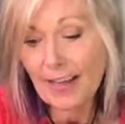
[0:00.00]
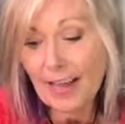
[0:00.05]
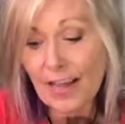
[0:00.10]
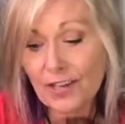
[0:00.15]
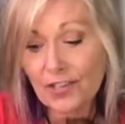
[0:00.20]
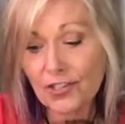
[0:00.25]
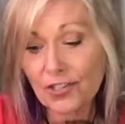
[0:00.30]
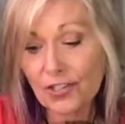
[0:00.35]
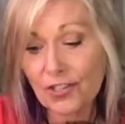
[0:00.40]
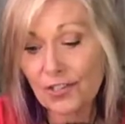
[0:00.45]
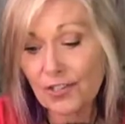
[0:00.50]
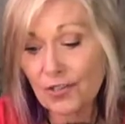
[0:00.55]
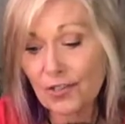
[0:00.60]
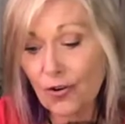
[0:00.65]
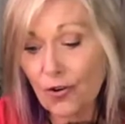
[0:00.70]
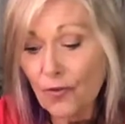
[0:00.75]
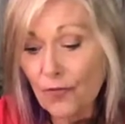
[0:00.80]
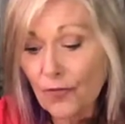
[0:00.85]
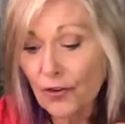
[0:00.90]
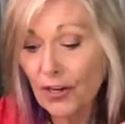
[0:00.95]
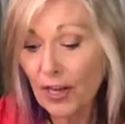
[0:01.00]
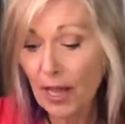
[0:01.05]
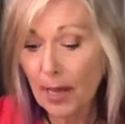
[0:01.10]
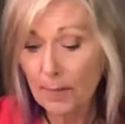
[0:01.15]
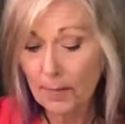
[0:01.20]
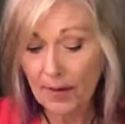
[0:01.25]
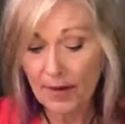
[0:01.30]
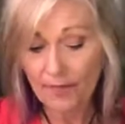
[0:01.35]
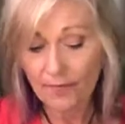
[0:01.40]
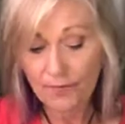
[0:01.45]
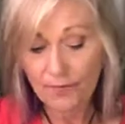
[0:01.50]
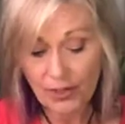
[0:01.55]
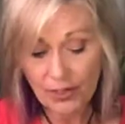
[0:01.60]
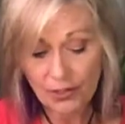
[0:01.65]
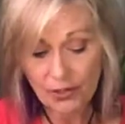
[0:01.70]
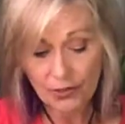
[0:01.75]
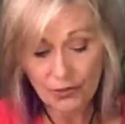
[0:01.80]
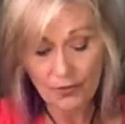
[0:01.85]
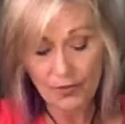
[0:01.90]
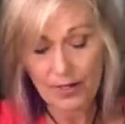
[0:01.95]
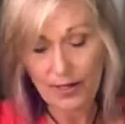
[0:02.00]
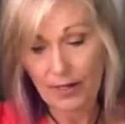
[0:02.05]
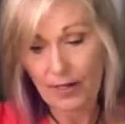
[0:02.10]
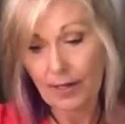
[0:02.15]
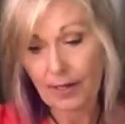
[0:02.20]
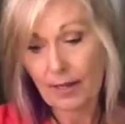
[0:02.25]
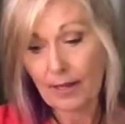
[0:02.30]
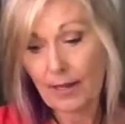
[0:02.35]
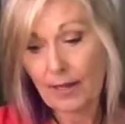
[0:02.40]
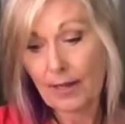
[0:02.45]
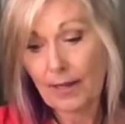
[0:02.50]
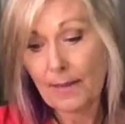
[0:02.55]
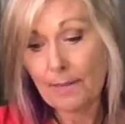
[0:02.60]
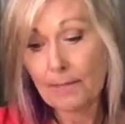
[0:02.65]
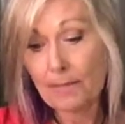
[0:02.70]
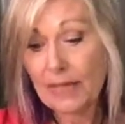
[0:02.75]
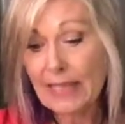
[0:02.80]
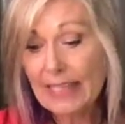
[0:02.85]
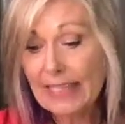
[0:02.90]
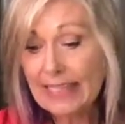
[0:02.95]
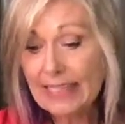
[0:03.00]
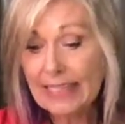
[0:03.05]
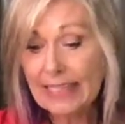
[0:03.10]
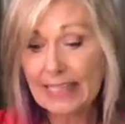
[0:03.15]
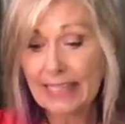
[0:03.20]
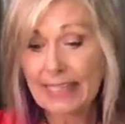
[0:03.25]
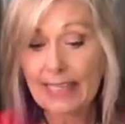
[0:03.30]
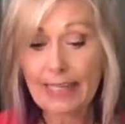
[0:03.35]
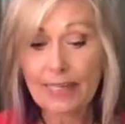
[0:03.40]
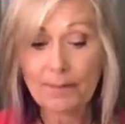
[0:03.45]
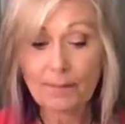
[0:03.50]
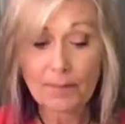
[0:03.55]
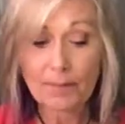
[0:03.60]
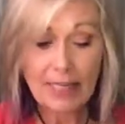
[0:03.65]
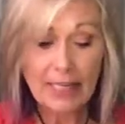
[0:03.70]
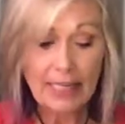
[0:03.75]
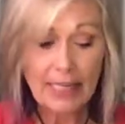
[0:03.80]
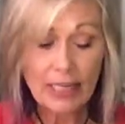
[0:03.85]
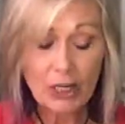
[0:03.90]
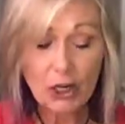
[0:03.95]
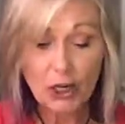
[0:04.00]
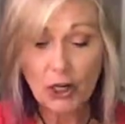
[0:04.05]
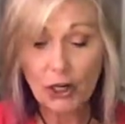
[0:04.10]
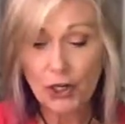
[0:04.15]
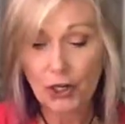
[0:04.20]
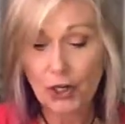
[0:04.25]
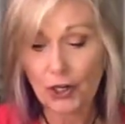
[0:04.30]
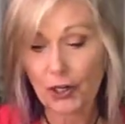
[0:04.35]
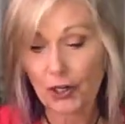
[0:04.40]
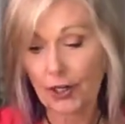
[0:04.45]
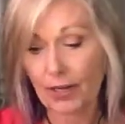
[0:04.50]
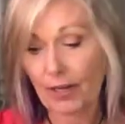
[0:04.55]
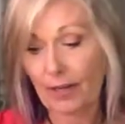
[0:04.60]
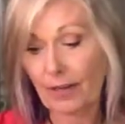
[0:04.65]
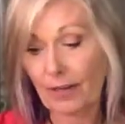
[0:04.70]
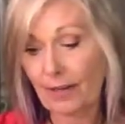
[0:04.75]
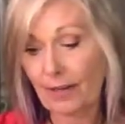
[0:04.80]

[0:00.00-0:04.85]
ashes, overcoming, victory, being seen, being heard.